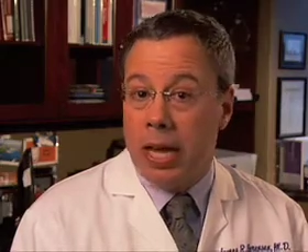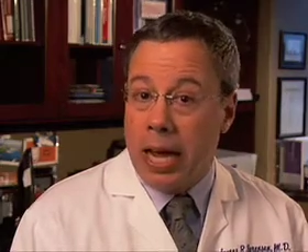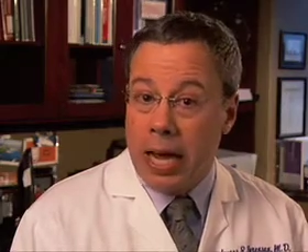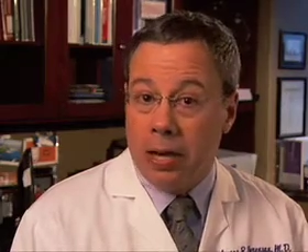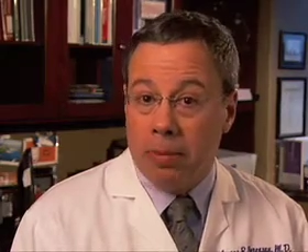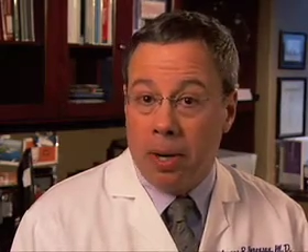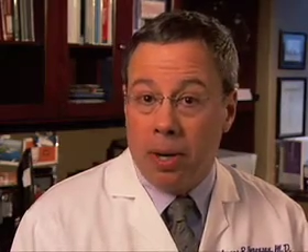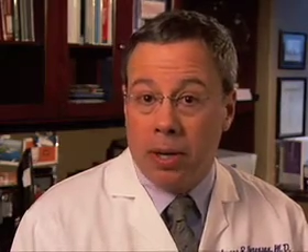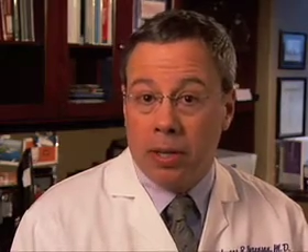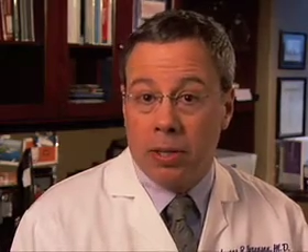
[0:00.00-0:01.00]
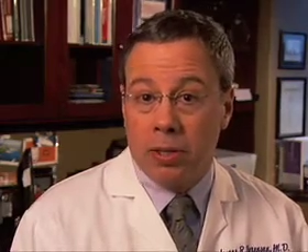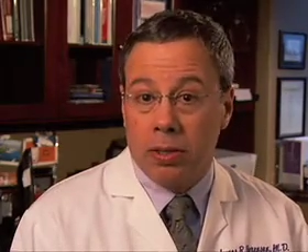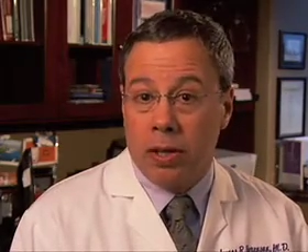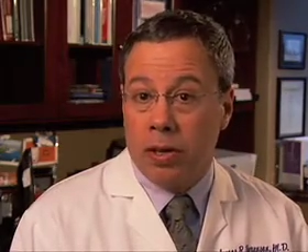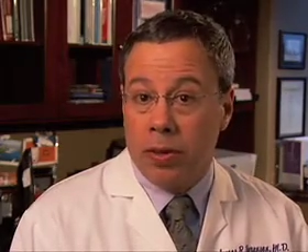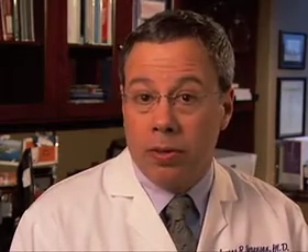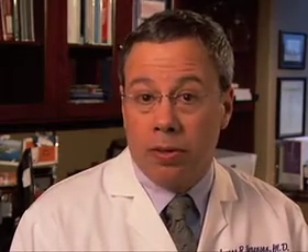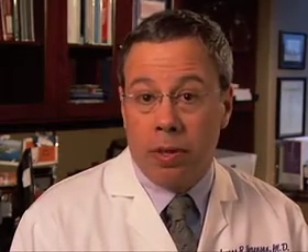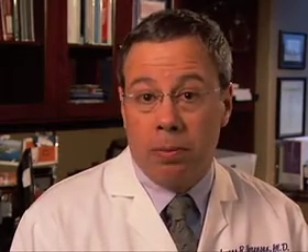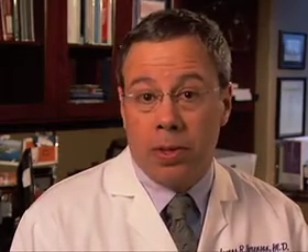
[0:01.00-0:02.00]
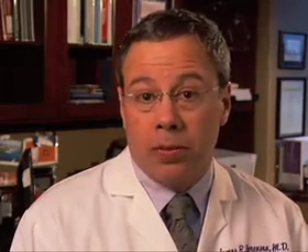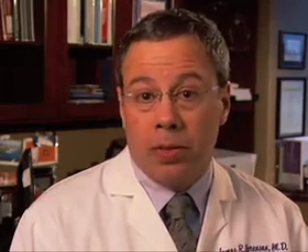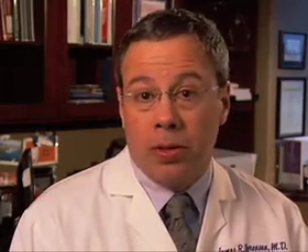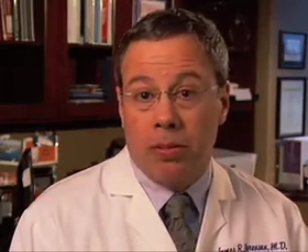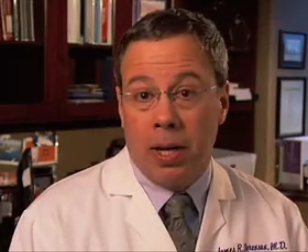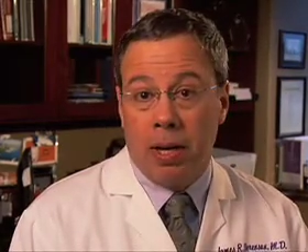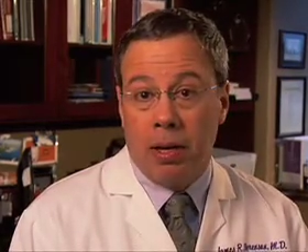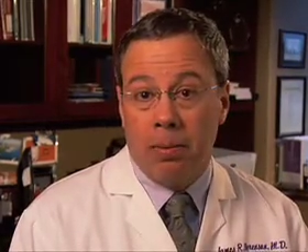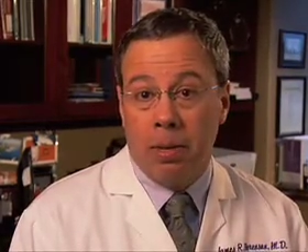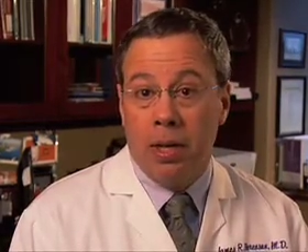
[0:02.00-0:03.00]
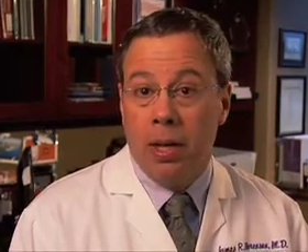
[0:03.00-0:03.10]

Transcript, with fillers: antibiotics, or other treatments for the myeloma.